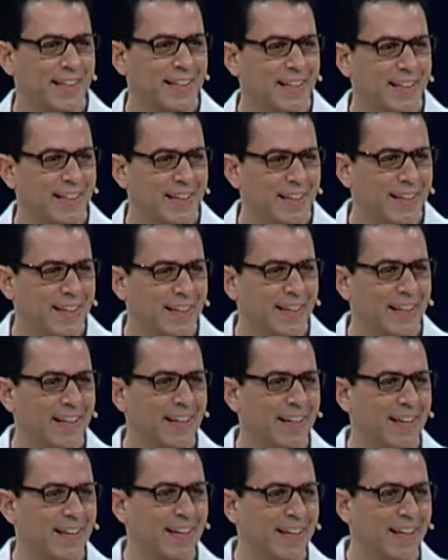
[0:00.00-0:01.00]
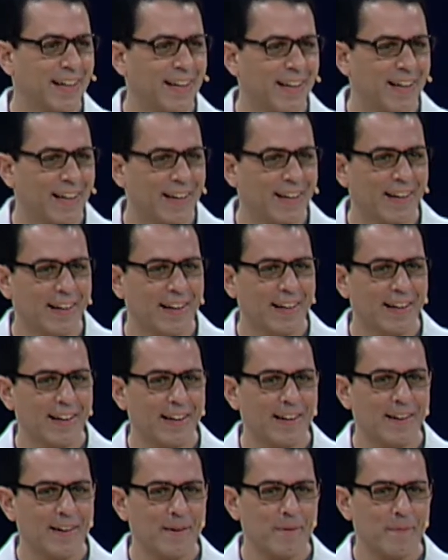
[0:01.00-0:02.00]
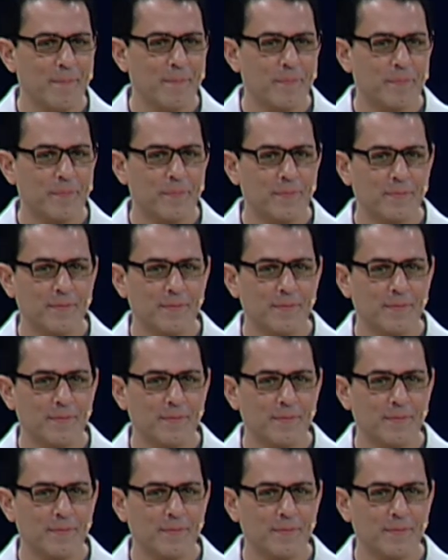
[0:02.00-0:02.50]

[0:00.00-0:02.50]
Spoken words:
Nobody speaks.